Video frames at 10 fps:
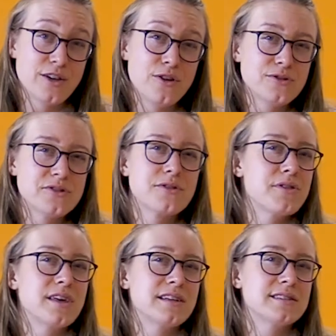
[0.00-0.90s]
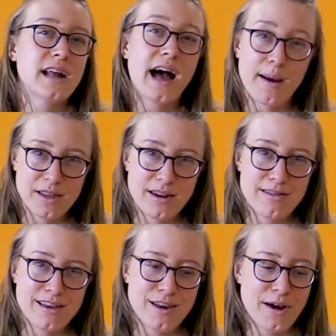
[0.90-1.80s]
Those are the things that I'm going to
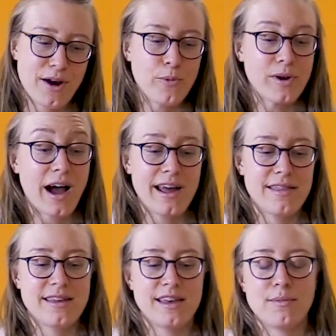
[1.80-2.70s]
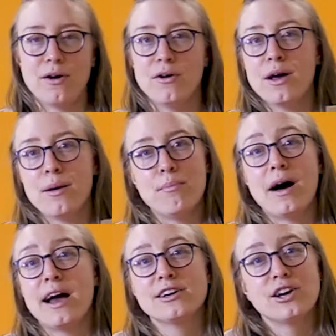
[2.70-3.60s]
think about when I think about
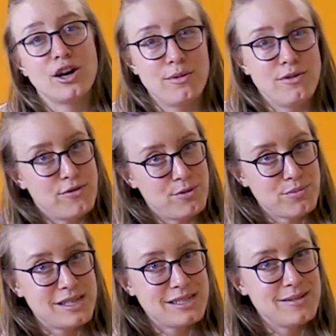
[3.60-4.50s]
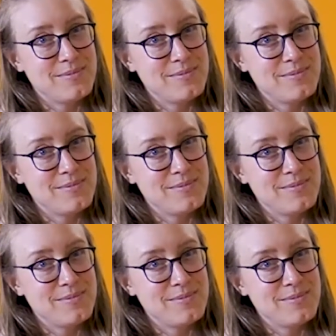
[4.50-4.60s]
my carbon footprint.